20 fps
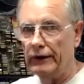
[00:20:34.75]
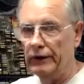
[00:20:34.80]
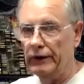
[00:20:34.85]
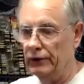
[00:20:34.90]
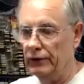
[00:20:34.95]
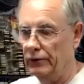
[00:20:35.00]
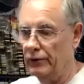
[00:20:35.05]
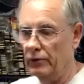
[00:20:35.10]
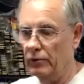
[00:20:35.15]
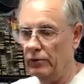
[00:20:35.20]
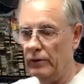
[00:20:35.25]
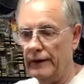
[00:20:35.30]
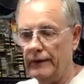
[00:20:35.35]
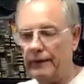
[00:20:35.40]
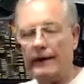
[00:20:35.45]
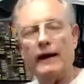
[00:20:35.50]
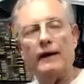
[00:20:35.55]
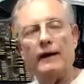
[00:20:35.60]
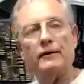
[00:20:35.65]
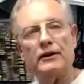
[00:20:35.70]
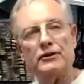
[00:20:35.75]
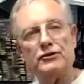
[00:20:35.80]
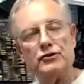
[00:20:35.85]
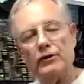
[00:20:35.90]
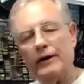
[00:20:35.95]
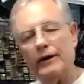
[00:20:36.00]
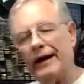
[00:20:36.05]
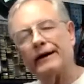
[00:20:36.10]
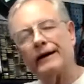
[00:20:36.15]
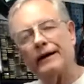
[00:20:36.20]
You don't want that because
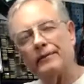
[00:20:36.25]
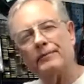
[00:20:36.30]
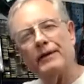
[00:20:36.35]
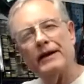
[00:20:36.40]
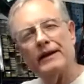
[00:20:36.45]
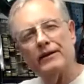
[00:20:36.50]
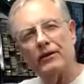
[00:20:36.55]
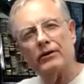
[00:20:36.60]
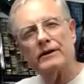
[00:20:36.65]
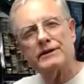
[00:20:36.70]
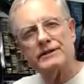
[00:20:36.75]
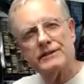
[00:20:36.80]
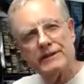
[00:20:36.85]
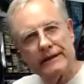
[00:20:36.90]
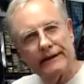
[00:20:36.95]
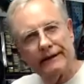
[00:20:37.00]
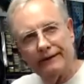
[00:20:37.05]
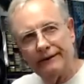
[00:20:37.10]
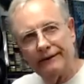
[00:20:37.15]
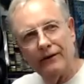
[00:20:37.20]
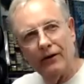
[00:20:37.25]
you're not going to be there to see it.